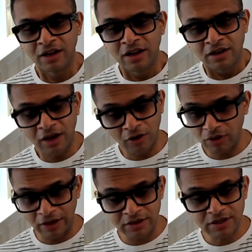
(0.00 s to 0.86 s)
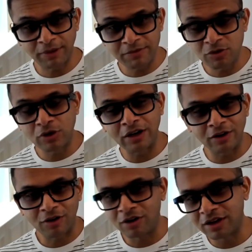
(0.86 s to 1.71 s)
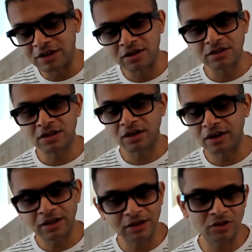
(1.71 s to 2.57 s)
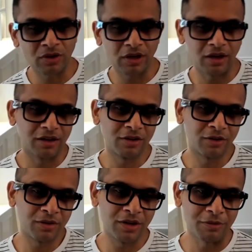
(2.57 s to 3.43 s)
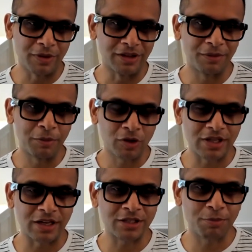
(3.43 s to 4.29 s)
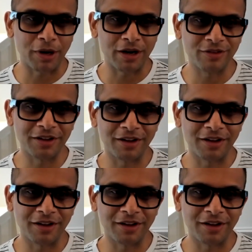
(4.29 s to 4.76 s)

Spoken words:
right? Now, and sometimes you get it wrong as a result, and that's okay. You live with it because that's the part of